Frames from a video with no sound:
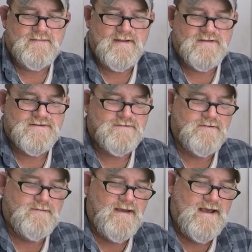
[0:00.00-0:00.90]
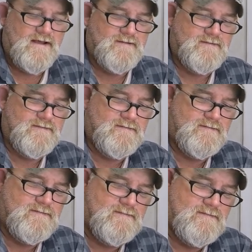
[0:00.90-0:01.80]
the screw out,
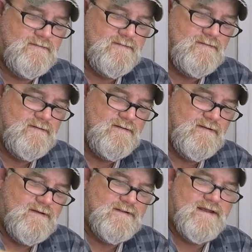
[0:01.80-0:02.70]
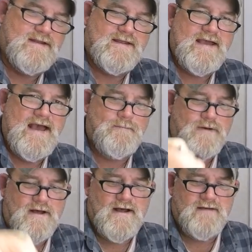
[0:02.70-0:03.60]
take the cap
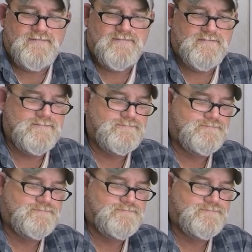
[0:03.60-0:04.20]
off.